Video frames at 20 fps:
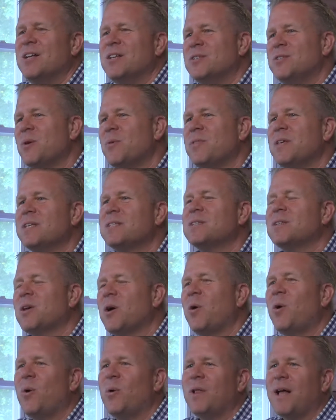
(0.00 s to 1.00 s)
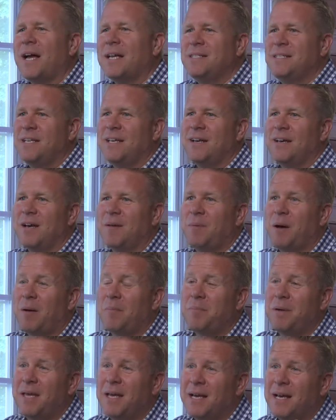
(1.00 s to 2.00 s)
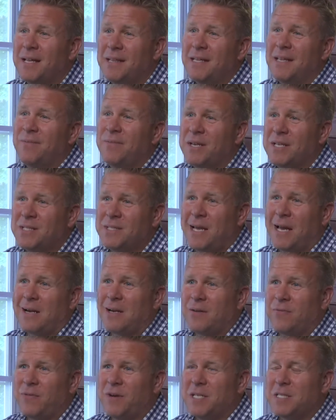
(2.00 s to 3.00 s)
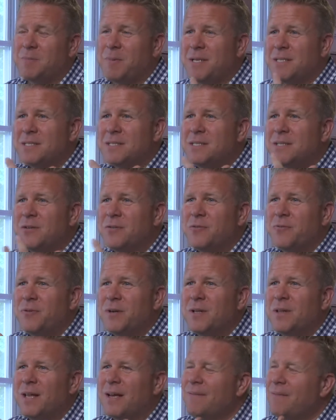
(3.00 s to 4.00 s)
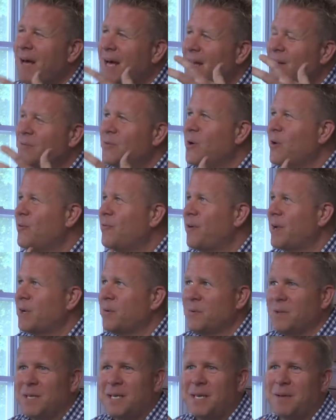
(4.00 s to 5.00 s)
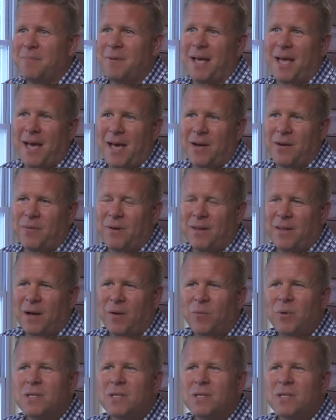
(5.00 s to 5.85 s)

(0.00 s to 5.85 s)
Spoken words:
So this whole idea about being a living sacrifice might still feel like, I don't know if I can really get my head around that.